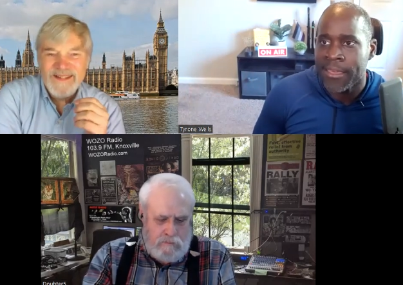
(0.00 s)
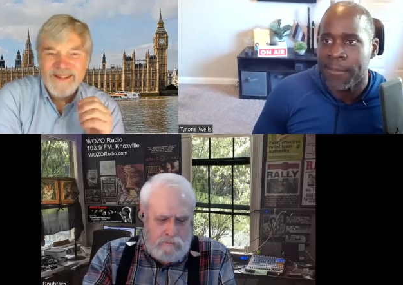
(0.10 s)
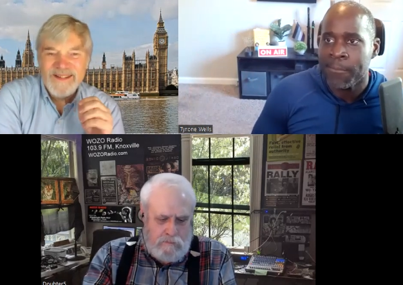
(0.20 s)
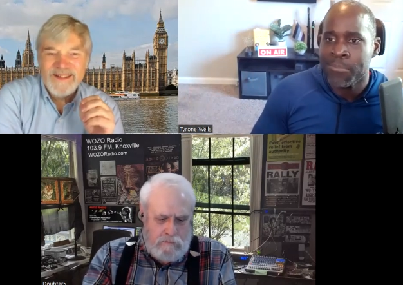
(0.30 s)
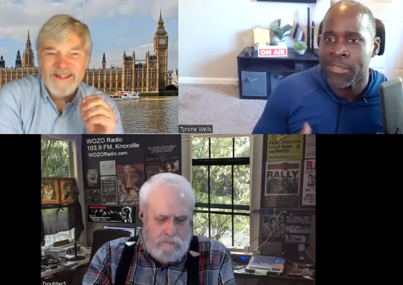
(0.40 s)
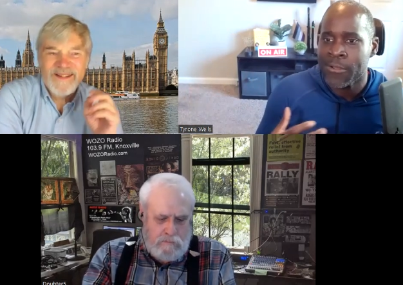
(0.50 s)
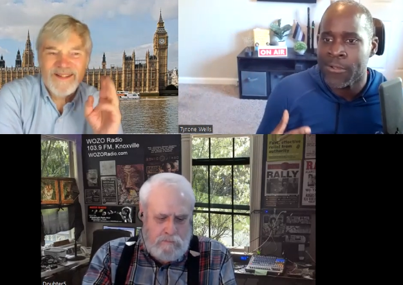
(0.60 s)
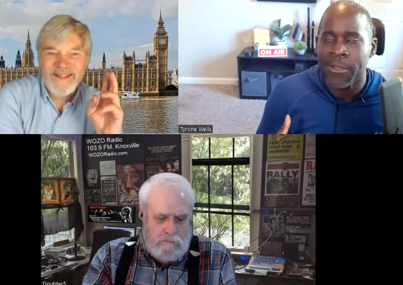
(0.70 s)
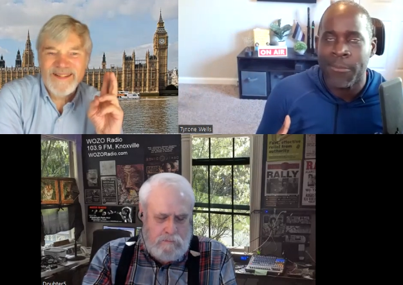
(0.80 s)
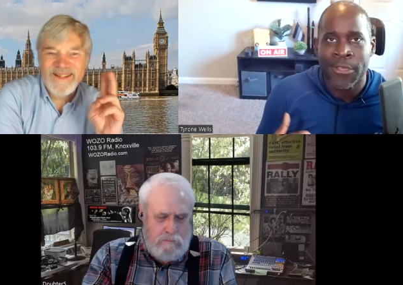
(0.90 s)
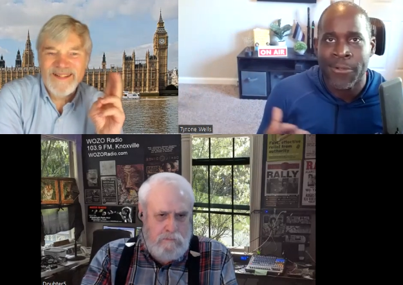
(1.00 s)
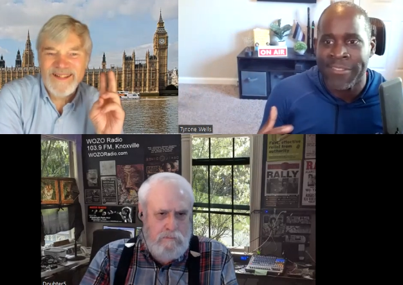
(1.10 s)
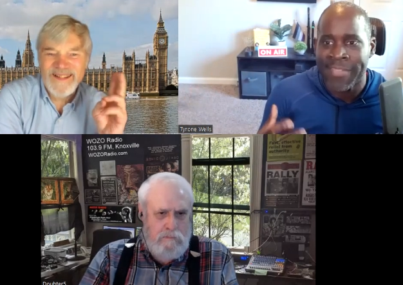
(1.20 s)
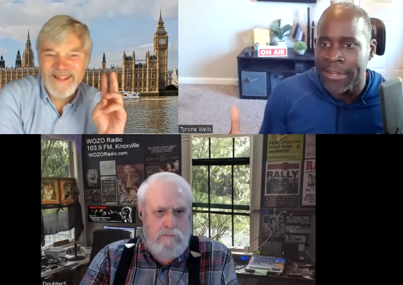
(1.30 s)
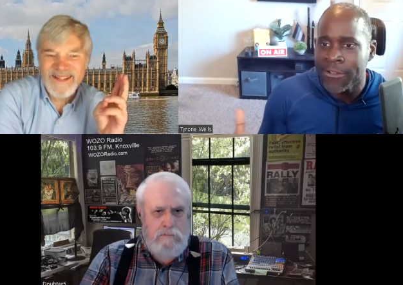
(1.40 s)
Speaker 1: of a pure
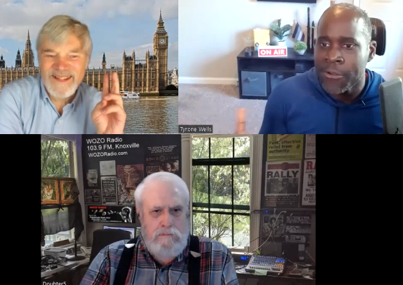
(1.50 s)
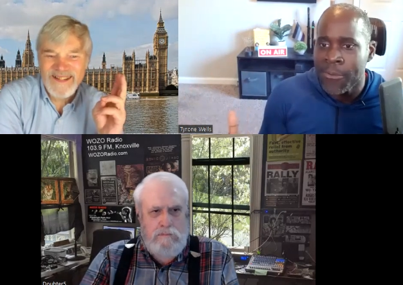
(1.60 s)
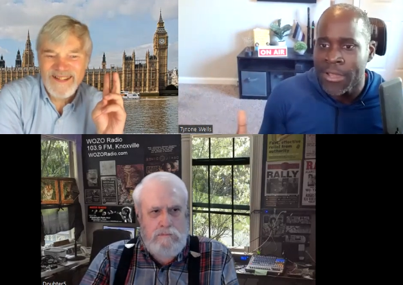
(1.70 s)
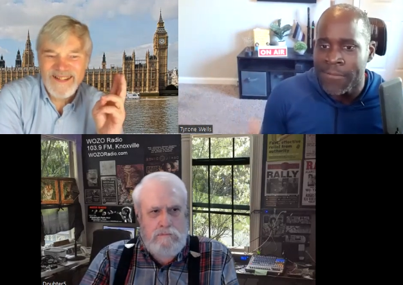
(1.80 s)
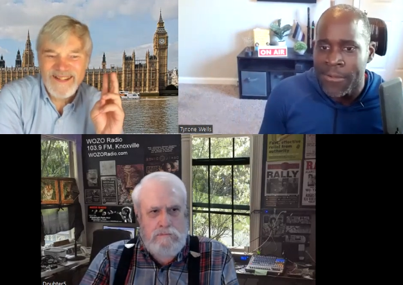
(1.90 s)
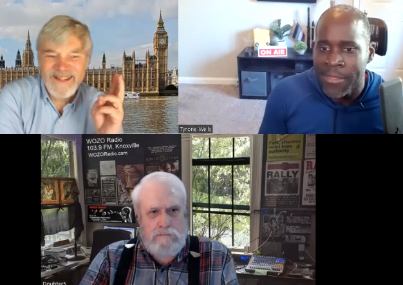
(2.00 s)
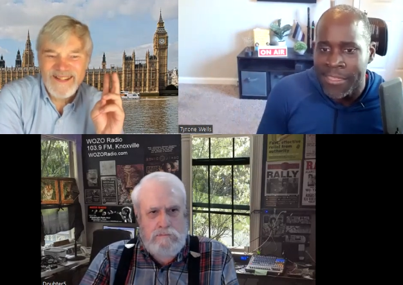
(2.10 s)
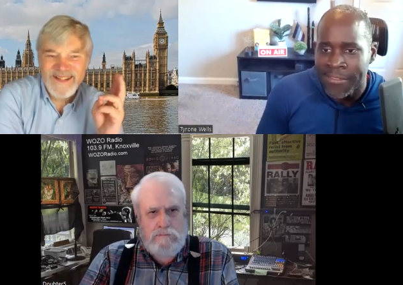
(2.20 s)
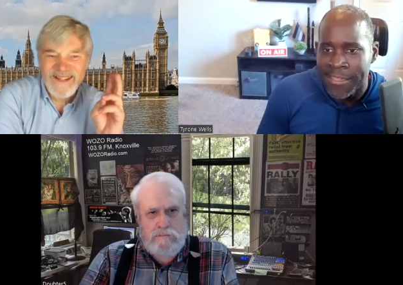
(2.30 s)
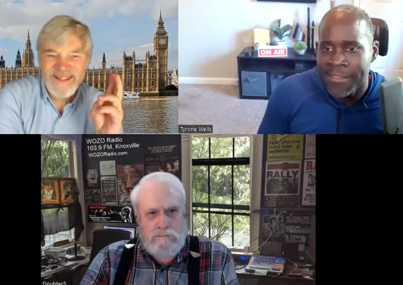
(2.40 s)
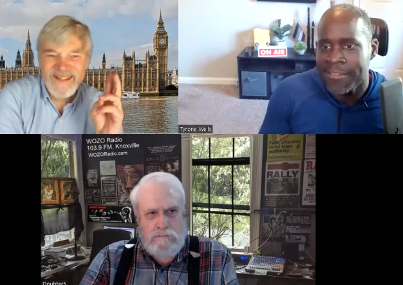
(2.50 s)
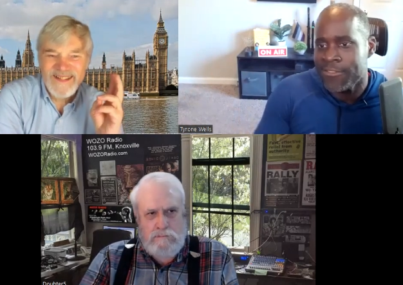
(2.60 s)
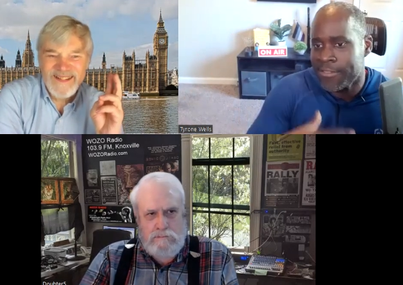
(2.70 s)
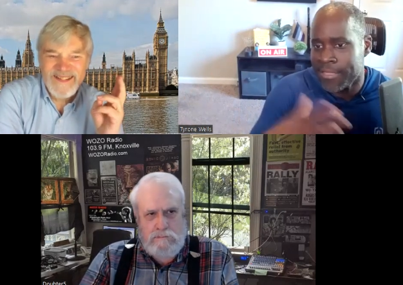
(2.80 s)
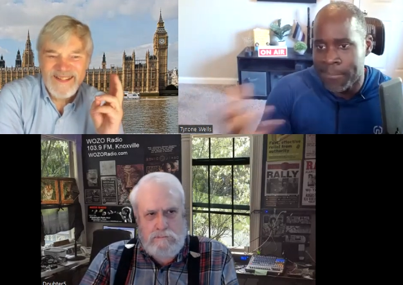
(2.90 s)
puritanical point of view on these things
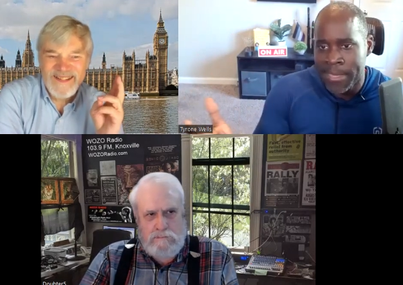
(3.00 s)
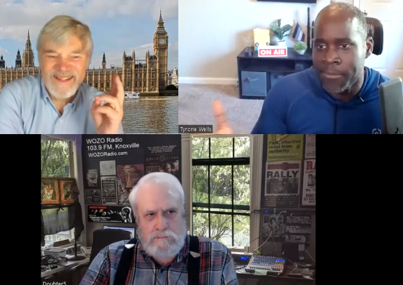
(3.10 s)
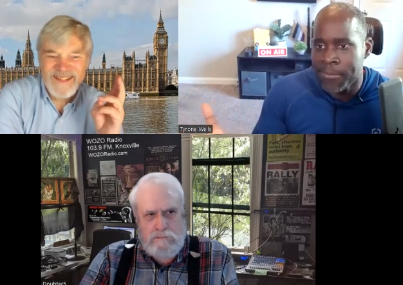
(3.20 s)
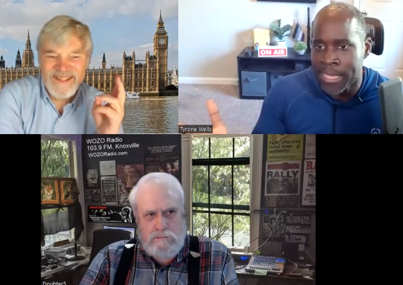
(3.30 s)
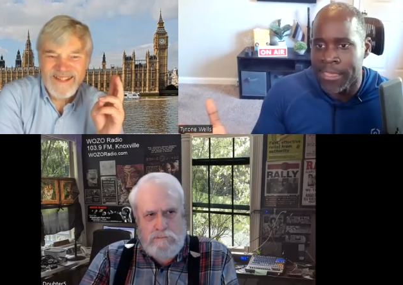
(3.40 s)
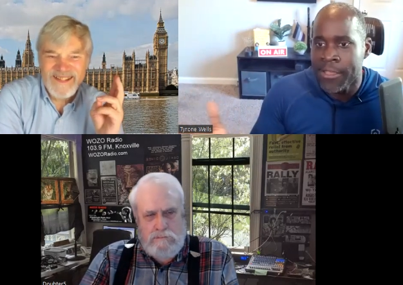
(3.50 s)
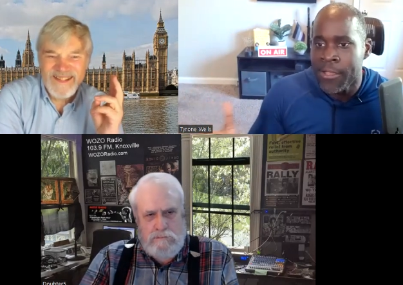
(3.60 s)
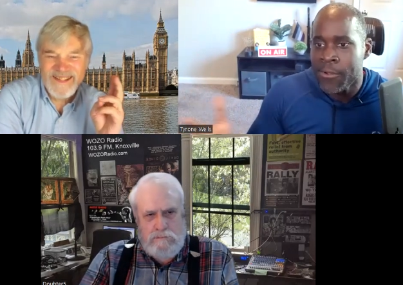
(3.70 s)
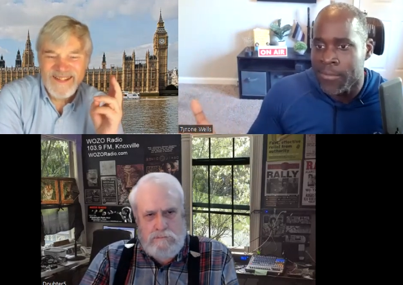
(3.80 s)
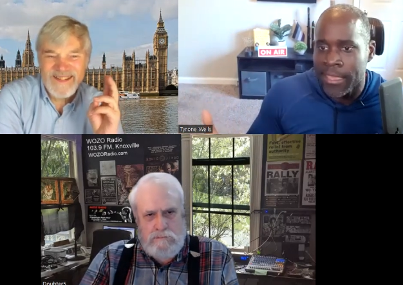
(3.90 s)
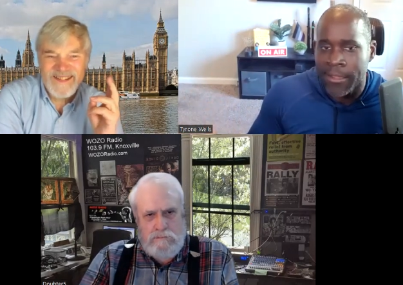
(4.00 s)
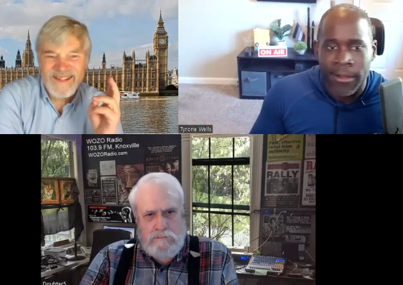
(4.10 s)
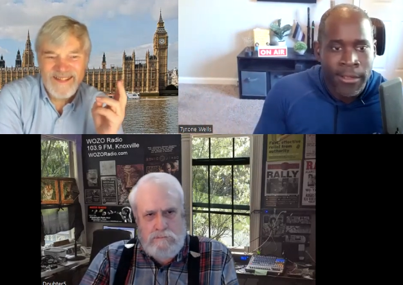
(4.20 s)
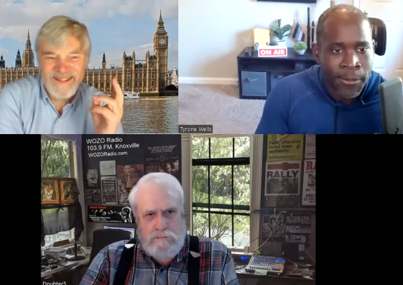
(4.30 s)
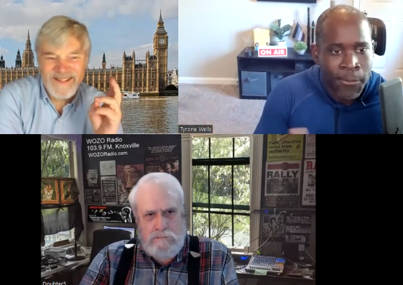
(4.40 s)
and just let people be who they
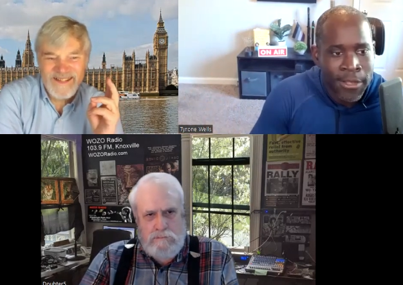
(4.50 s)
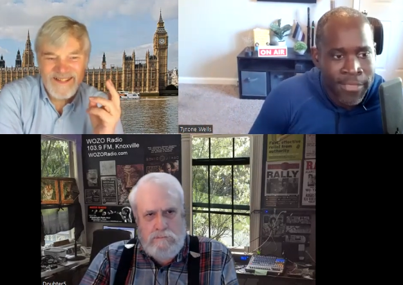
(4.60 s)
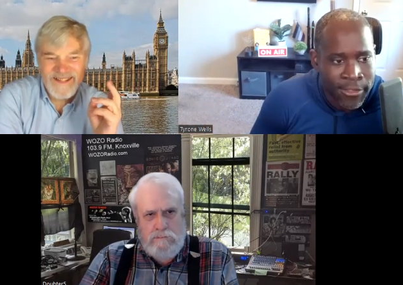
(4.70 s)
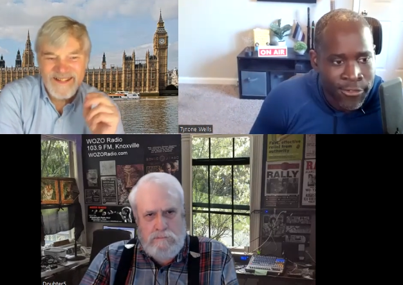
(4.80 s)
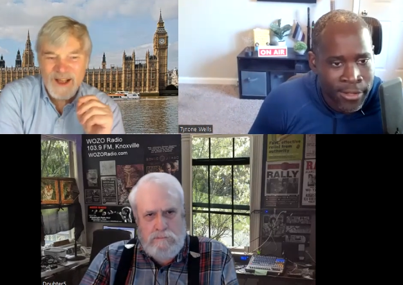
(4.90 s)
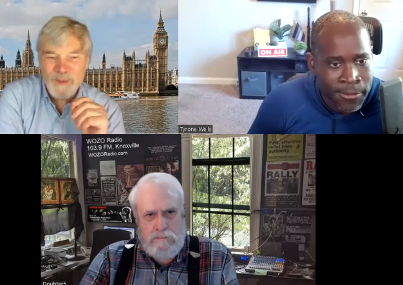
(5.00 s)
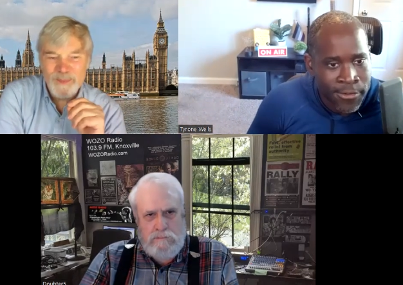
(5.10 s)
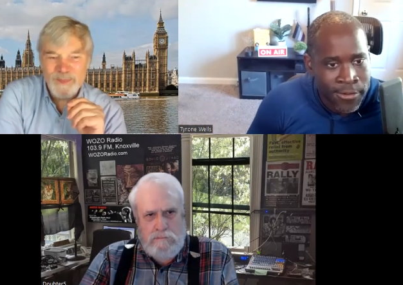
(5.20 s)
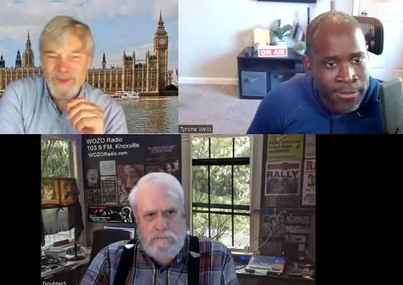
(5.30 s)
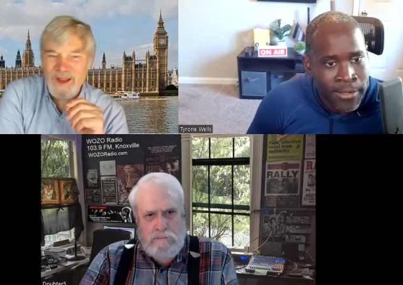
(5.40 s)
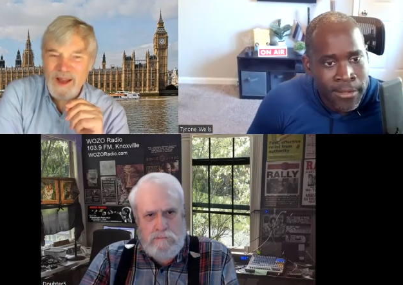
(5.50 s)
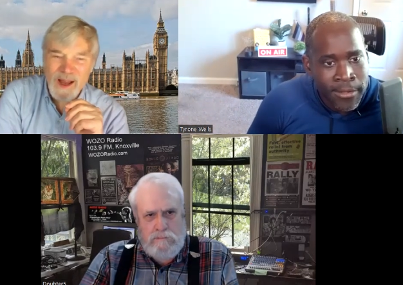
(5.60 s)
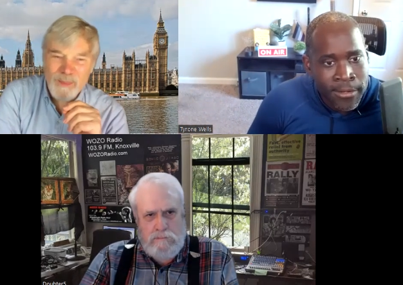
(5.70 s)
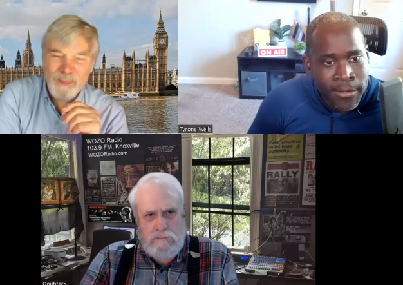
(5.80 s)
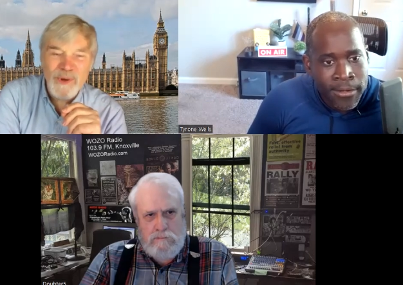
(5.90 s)
are what do you think john richards
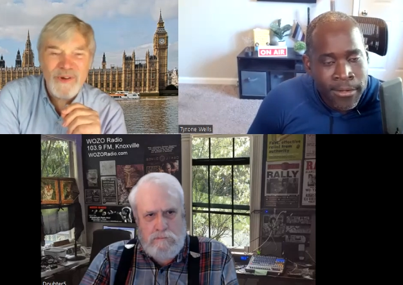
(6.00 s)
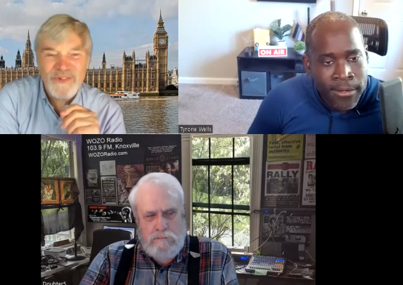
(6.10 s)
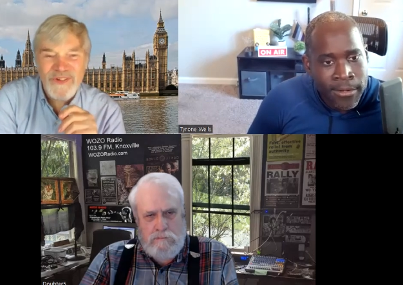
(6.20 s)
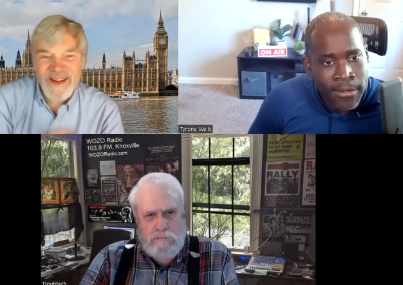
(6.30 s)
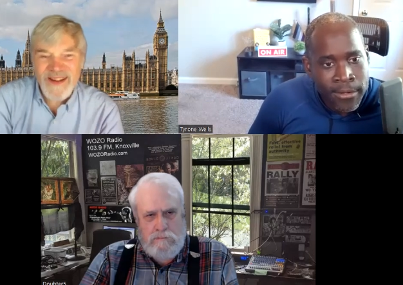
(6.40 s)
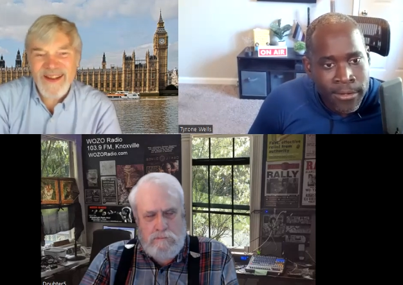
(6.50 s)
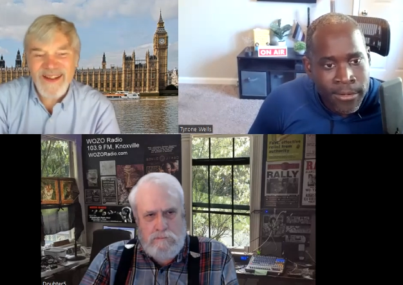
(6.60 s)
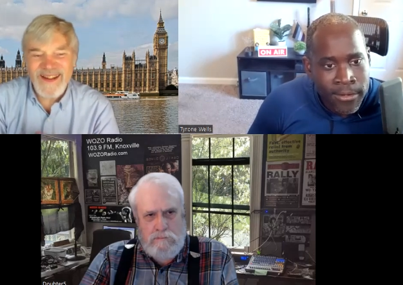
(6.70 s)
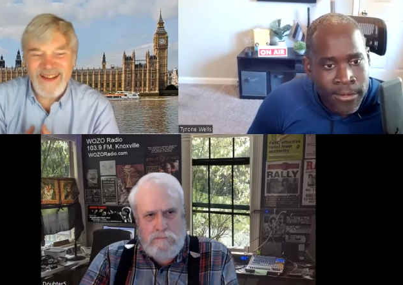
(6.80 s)
Speaker 2: i'm bursting again